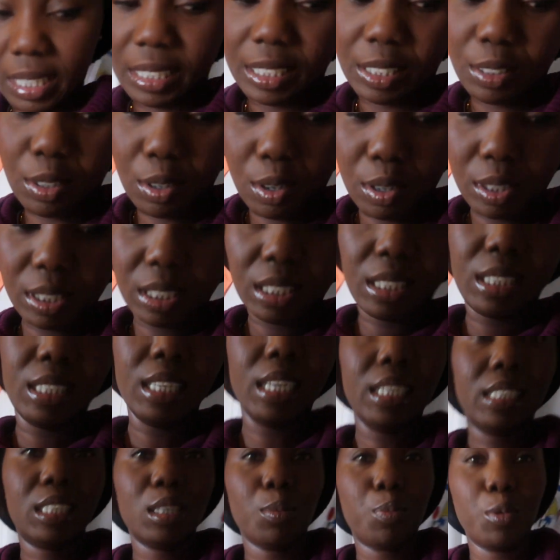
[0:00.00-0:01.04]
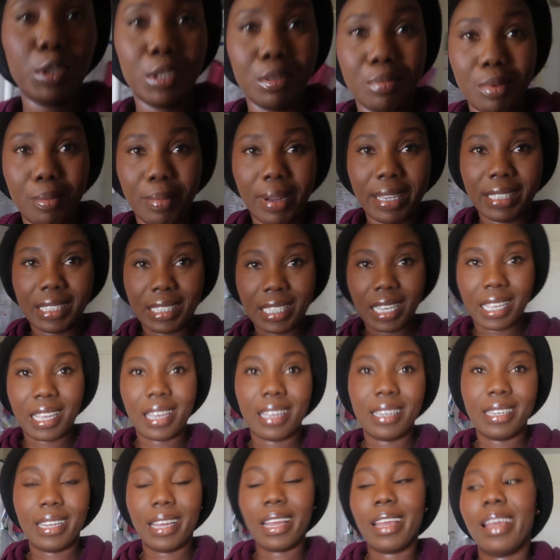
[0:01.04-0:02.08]
so this is supposed to be my
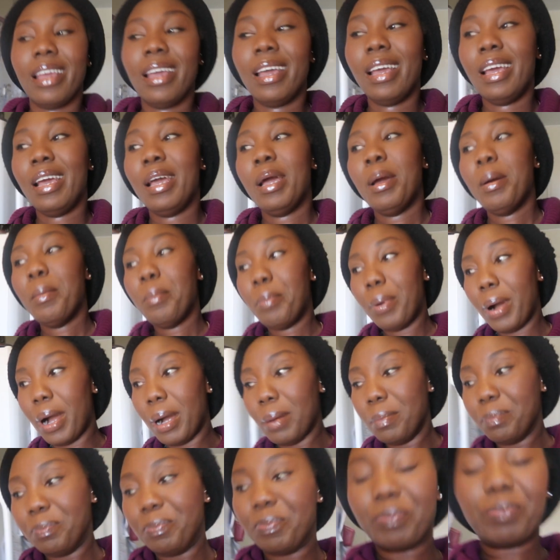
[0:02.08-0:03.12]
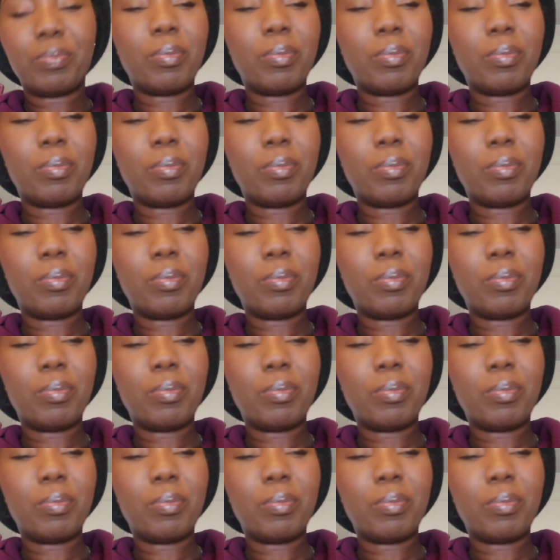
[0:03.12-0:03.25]
second day but